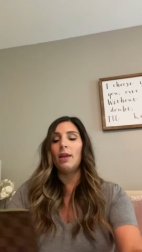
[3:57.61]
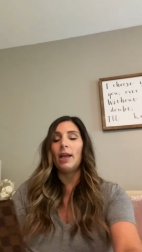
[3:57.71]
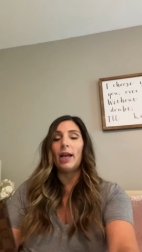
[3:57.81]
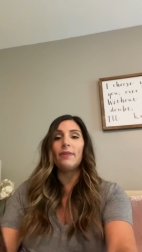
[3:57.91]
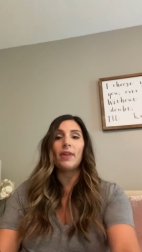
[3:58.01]

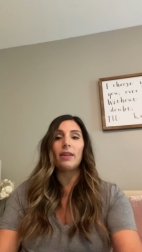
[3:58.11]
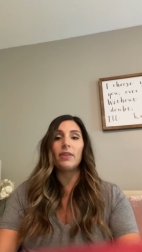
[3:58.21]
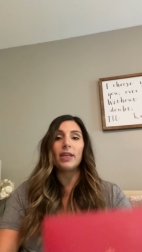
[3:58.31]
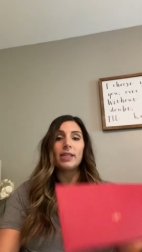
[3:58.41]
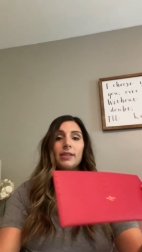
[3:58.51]
And then
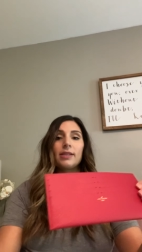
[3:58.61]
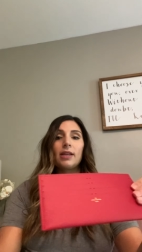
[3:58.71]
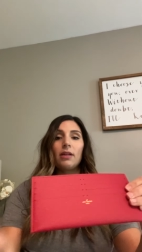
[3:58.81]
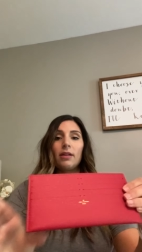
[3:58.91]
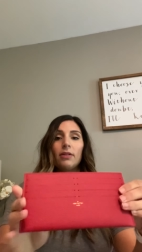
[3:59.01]
this
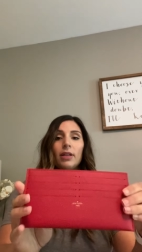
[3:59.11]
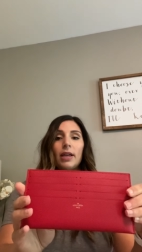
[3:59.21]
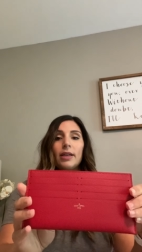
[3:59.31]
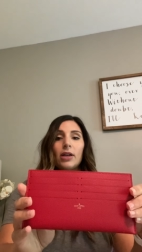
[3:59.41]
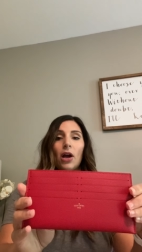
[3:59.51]

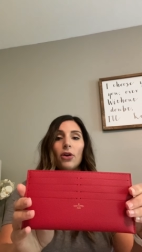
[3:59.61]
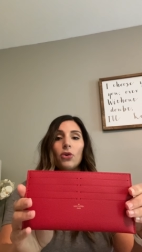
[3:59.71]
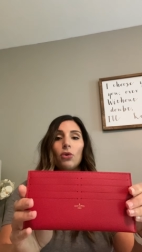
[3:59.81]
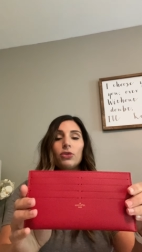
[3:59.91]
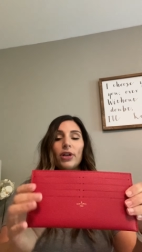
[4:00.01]
a card
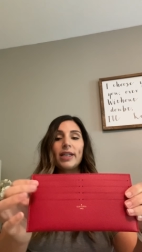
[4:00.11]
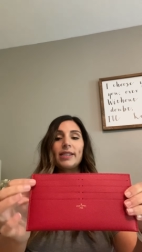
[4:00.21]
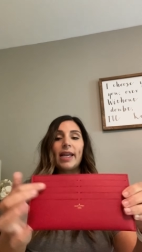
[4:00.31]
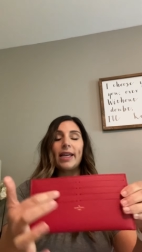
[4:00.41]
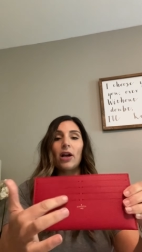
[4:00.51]
holder has eight